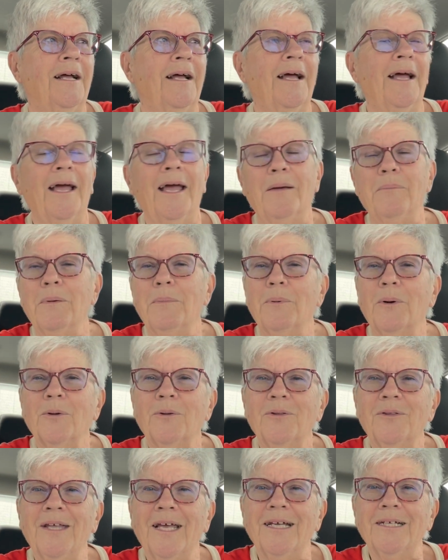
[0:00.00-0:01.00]
Happy
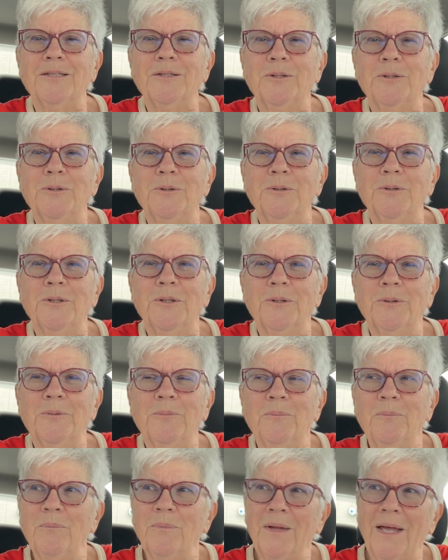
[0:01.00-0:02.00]
birthday to
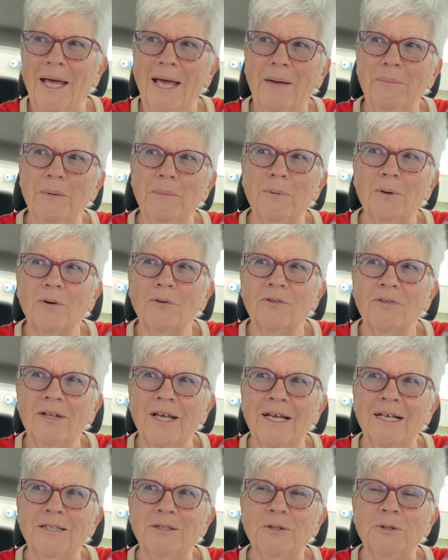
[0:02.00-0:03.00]
you. Happy
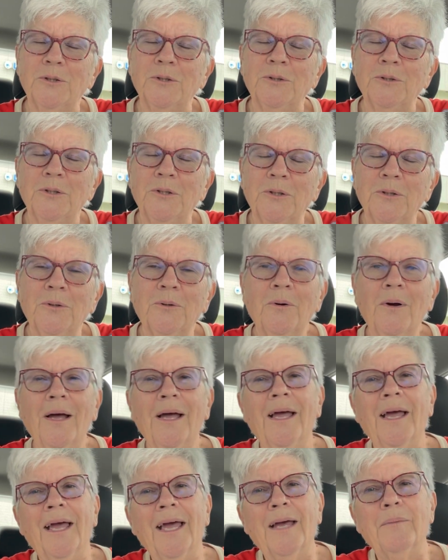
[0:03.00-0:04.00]
birthday to you.
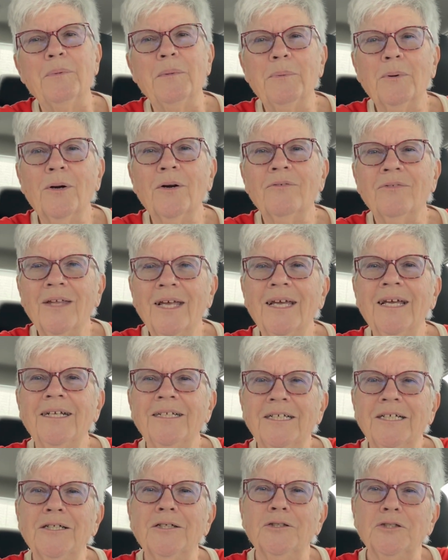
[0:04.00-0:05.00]
Happy birthday,
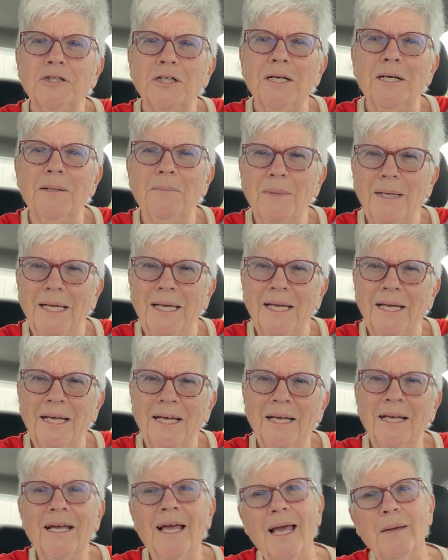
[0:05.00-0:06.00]
dear
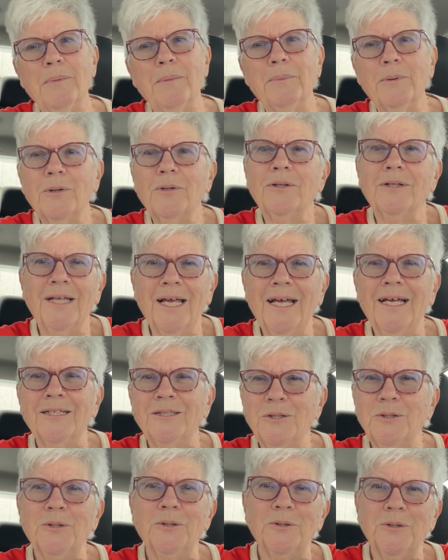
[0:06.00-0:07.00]
Jimmy. Happy birthday
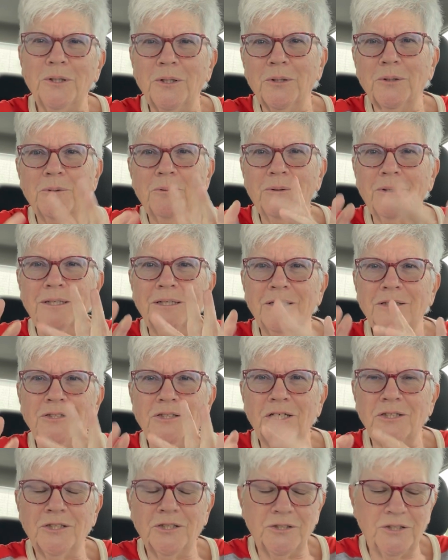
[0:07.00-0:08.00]
to you.
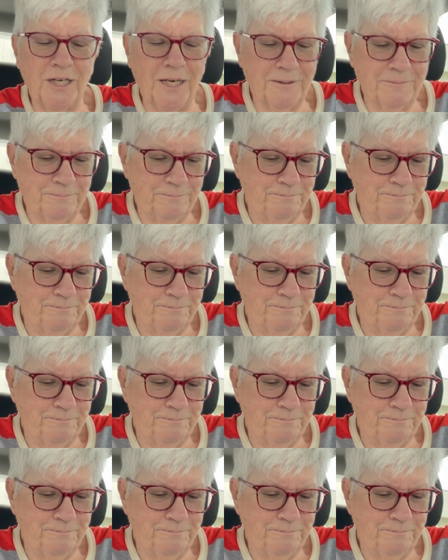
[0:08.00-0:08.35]
Cha-cha-cha.